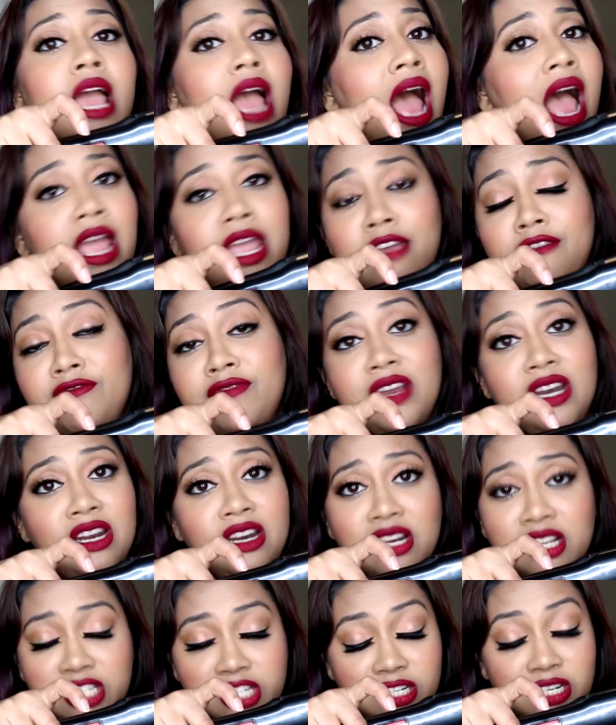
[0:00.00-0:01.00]
I have
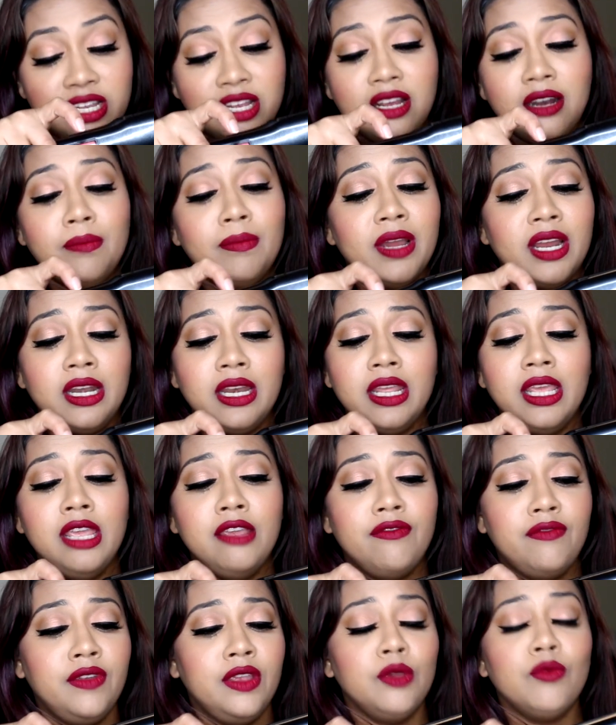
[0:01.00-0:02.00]
very rigid hair, but
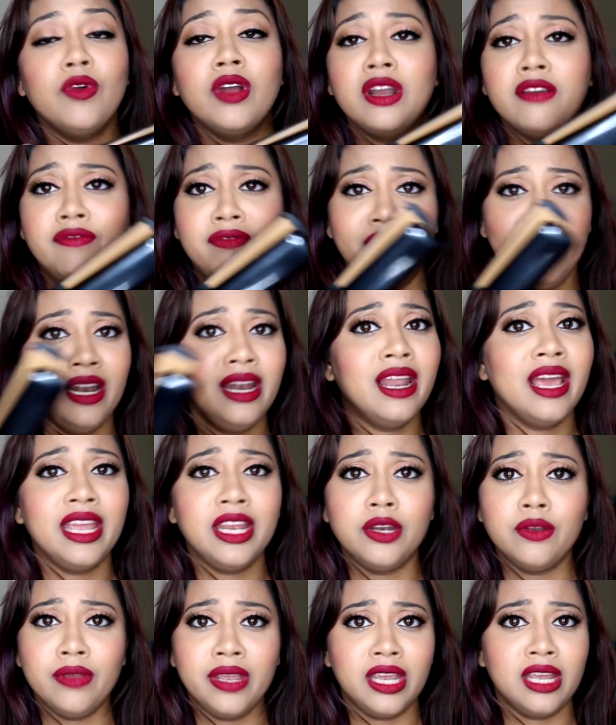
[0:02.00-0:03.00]
if you want to feel
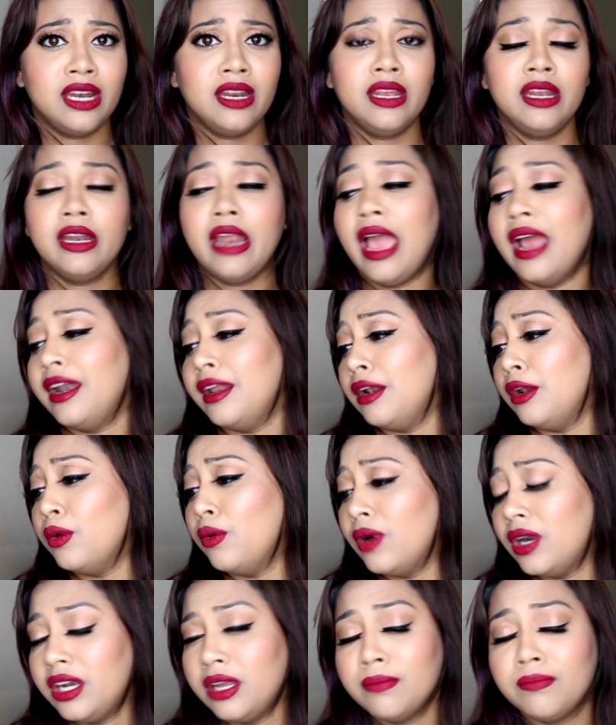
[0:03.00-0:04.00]
like doing it at a
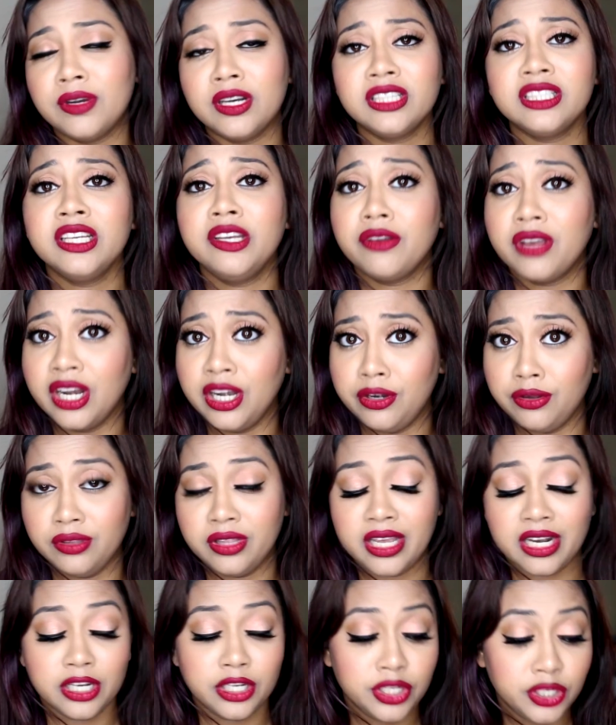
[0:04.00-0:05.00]
lower temperature, you can do
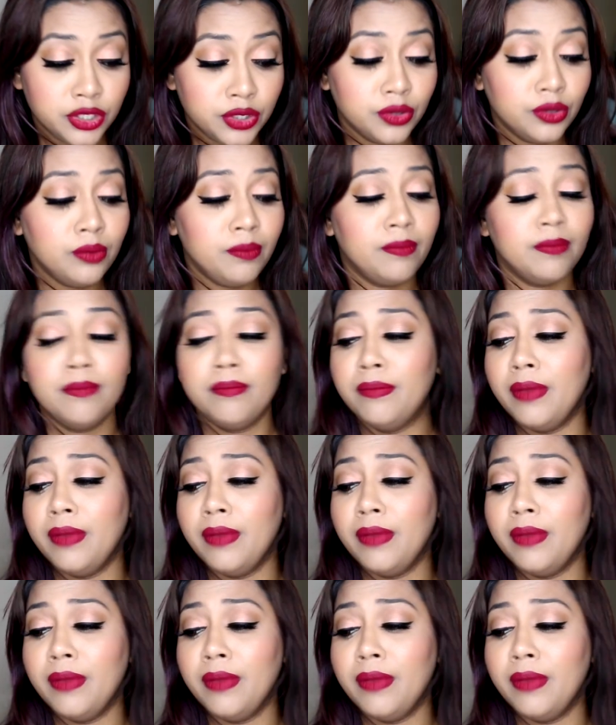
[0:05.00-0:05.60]
that too.